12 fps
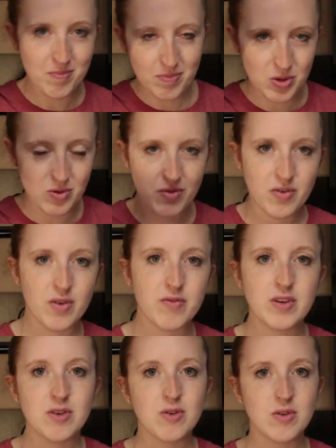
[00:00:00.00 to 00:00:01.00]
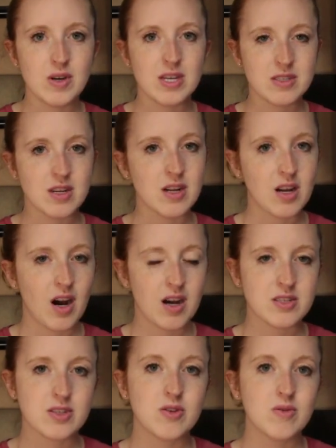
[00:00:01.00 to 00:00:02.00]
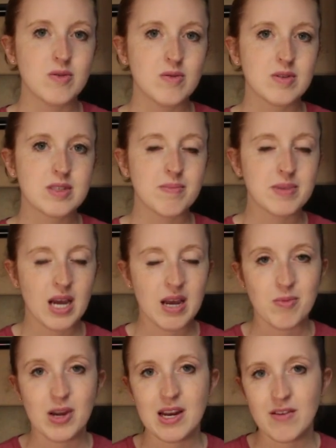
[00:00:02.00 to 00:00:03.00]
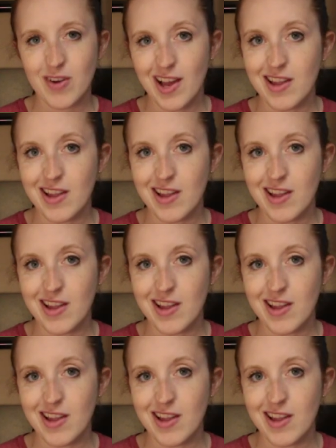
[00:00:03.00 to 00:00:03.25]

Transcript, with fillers: beautiful view is going to cost you some time waiting for